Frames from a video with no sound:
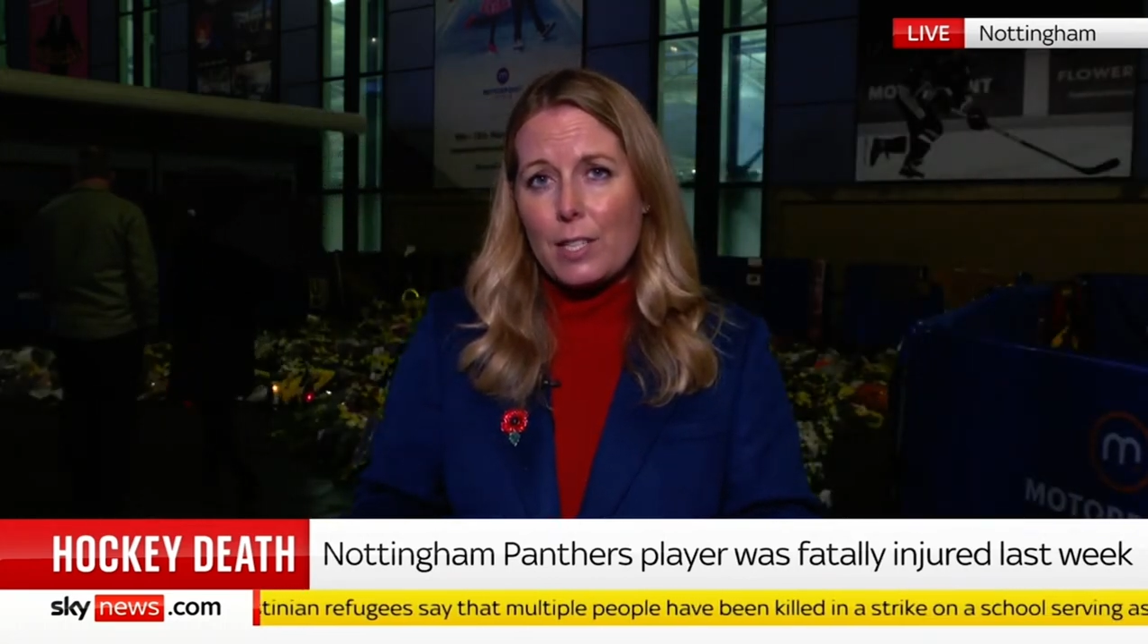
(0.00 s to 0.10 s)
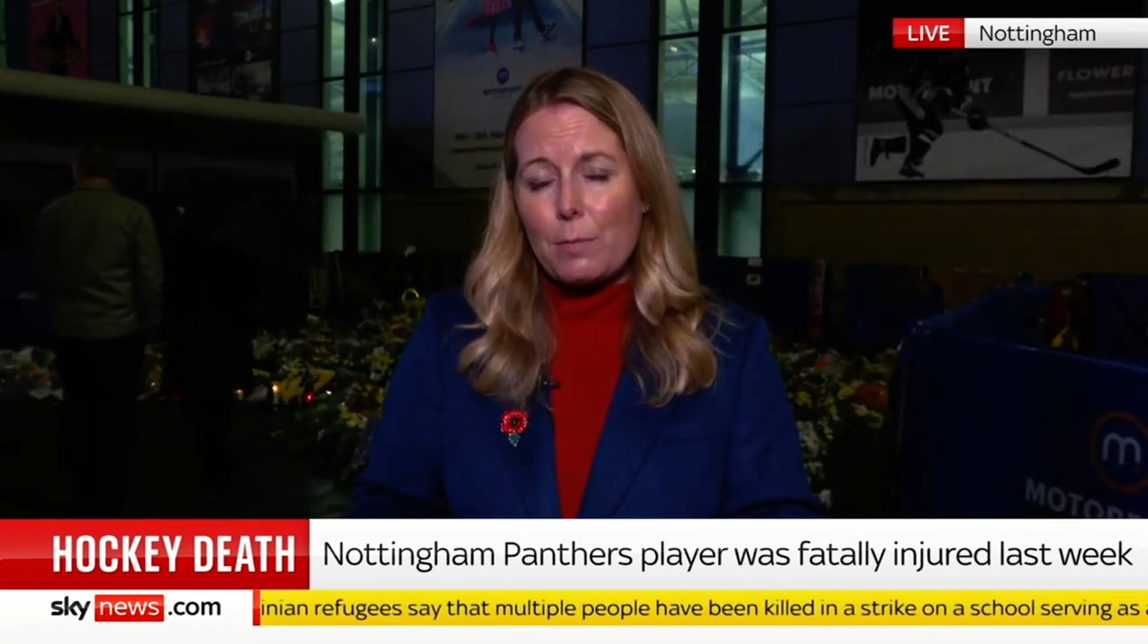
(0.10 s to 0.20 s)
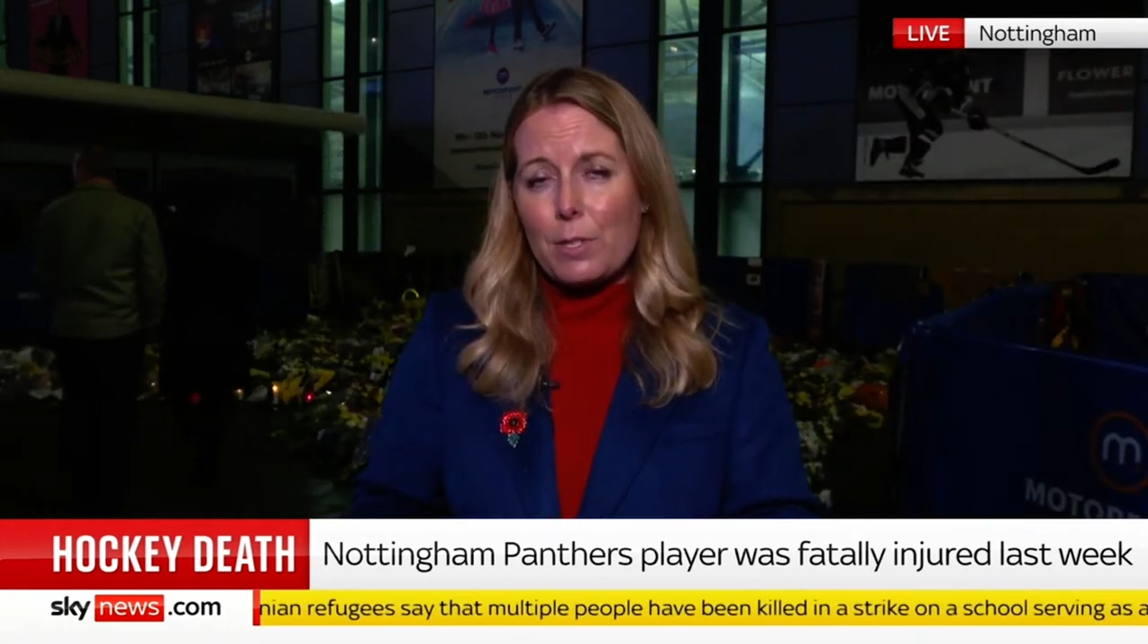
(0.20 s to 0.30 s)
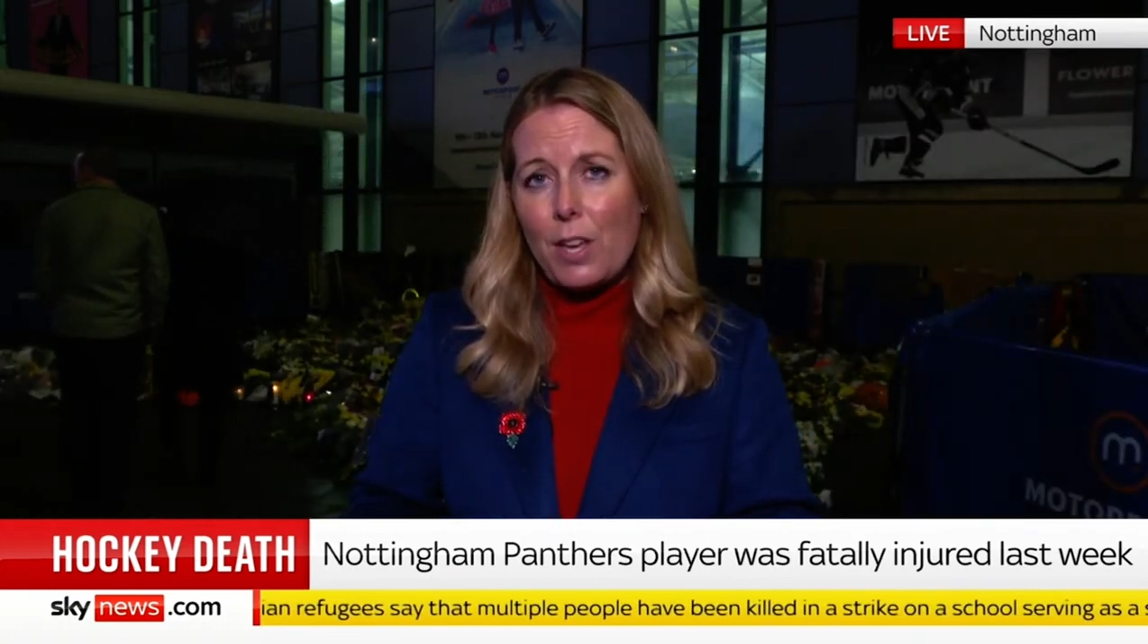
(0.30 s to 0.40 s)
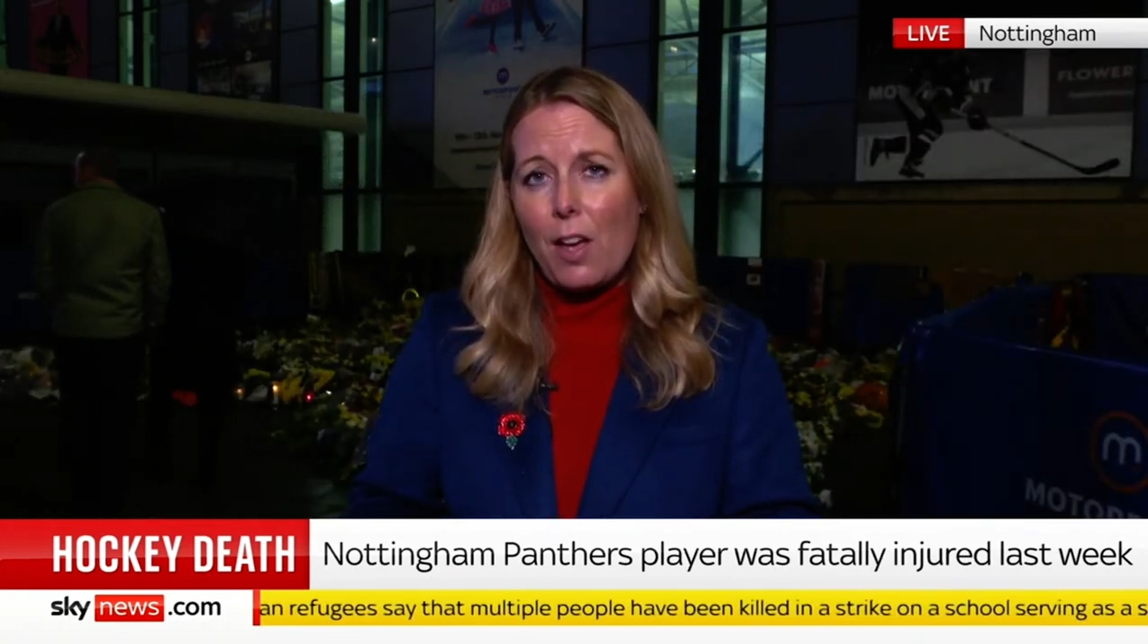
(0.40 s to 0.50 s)

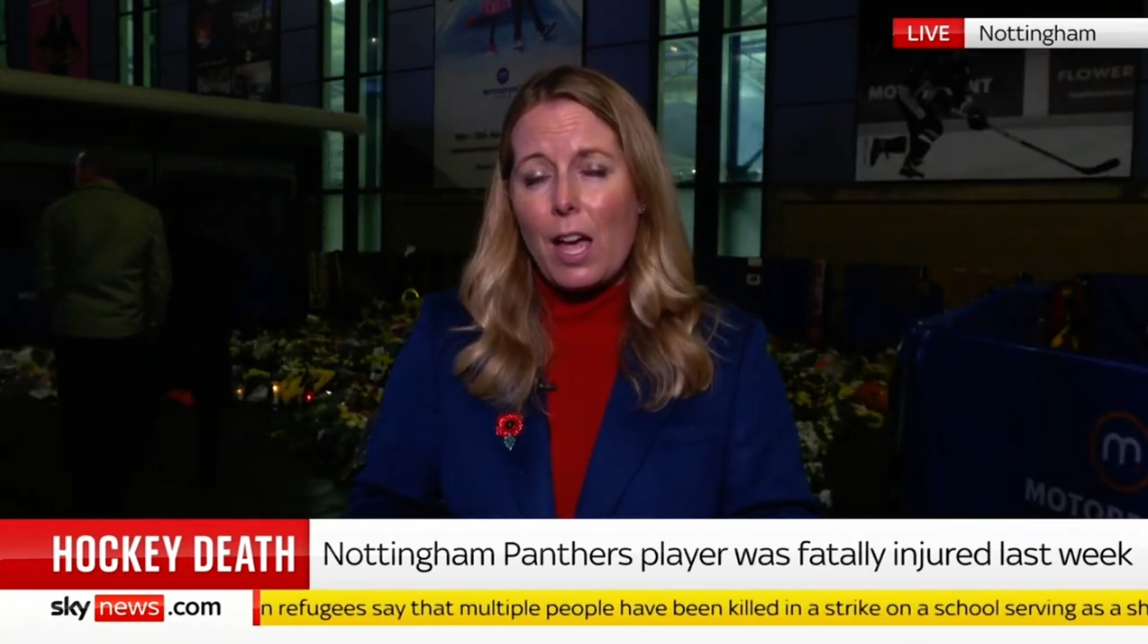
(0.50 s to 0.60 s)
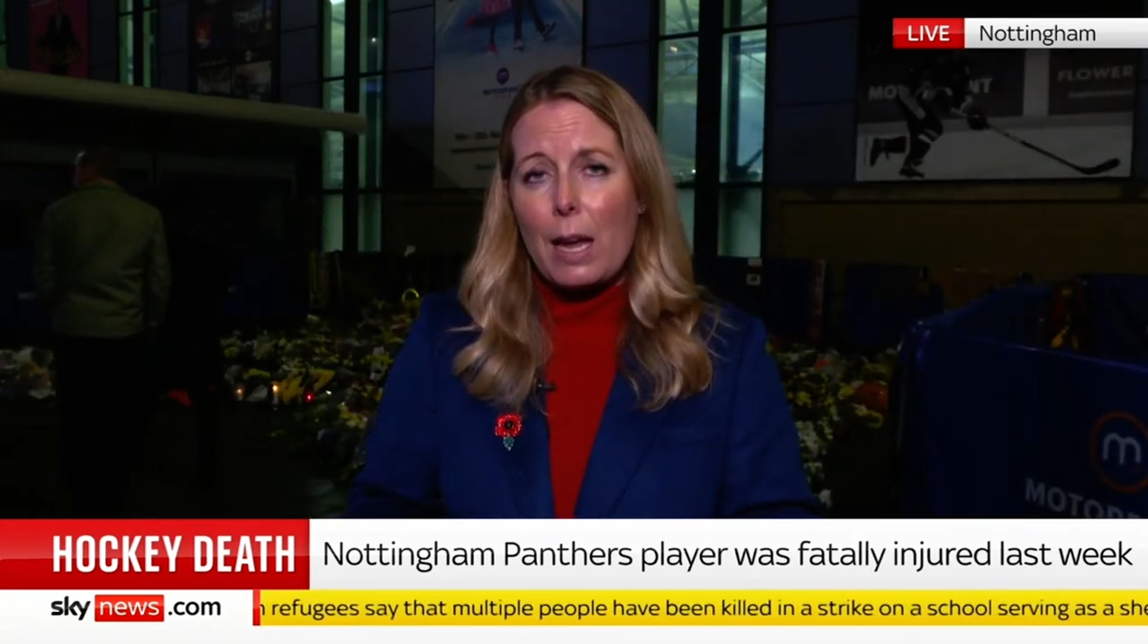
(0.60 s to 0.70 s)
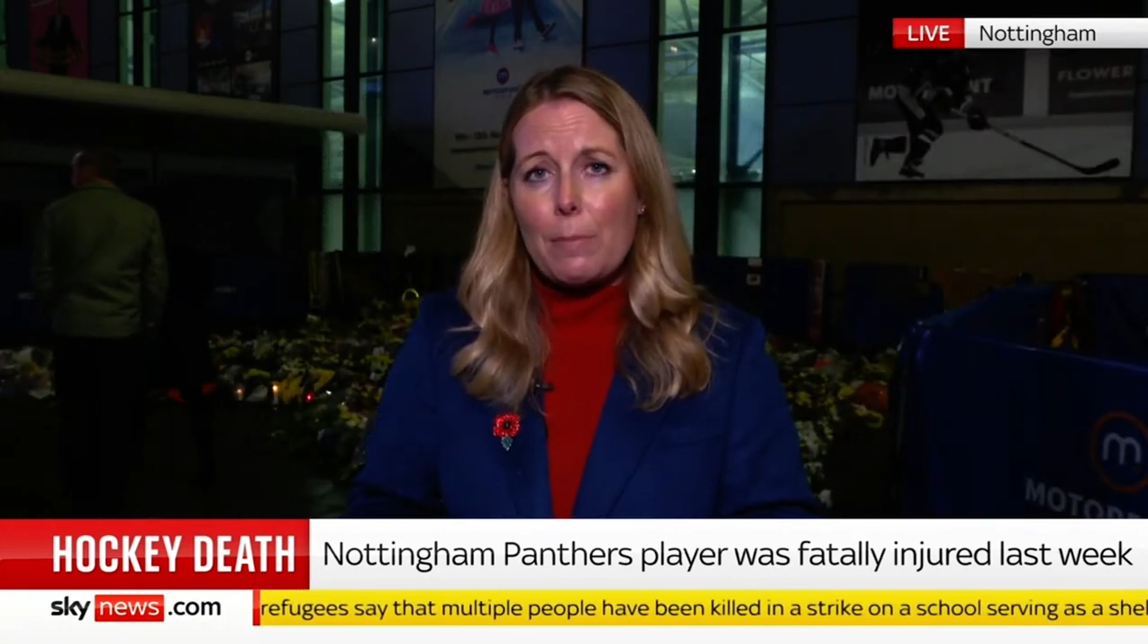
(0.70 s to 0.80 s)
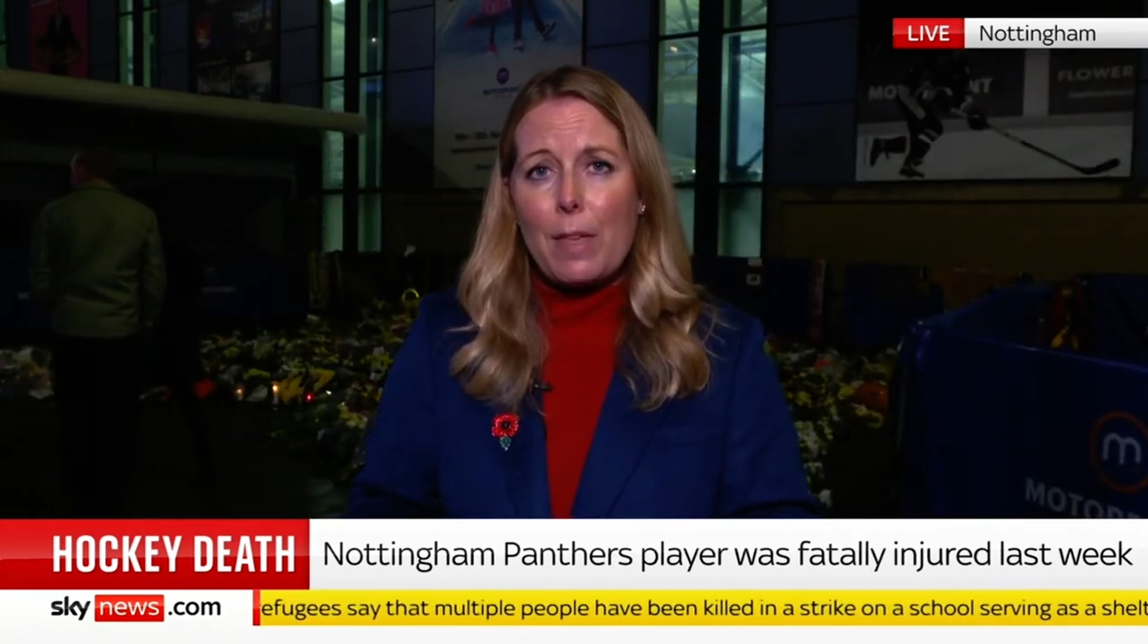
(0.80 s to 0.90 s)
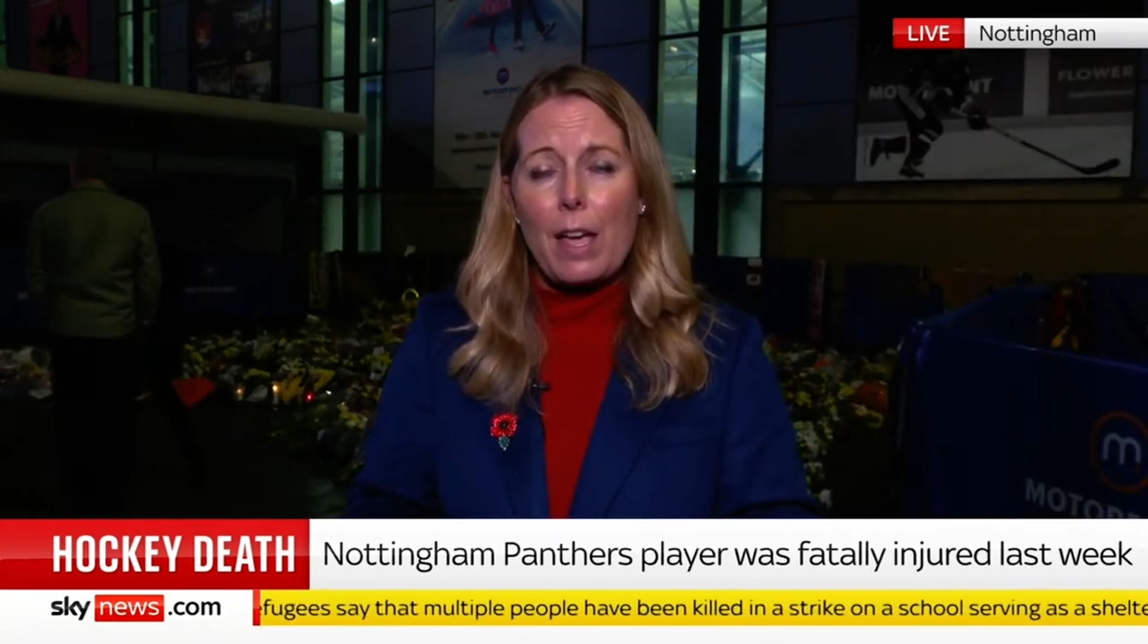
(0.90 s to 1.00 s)
some time.